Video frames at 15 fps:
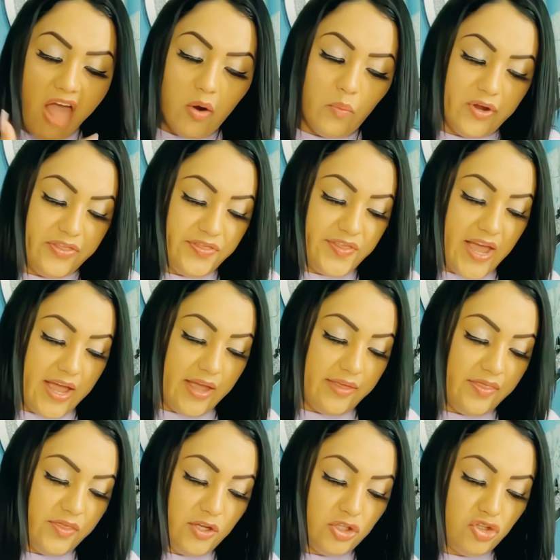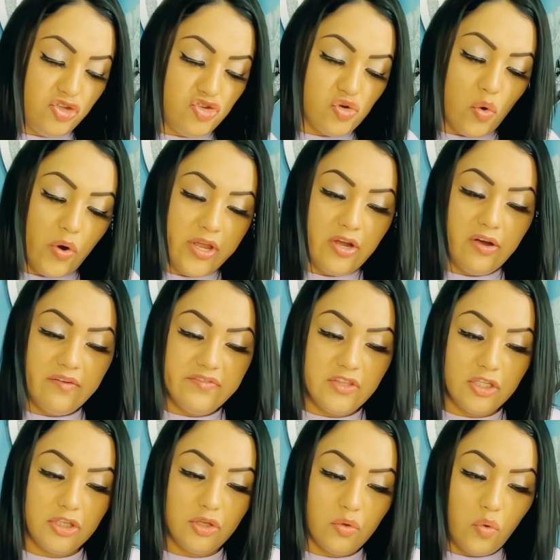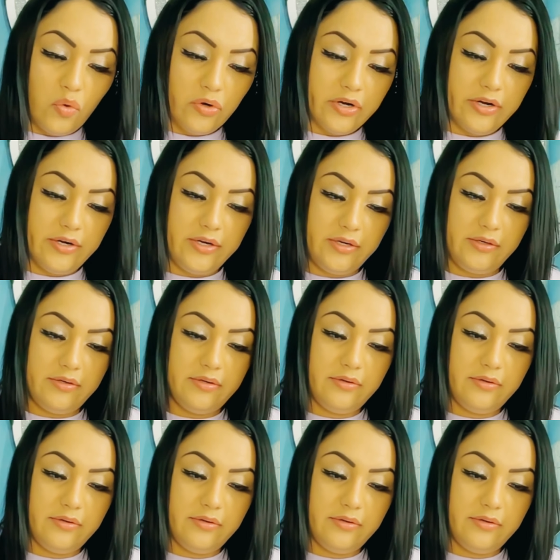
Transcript: with that, the joy of the Lord.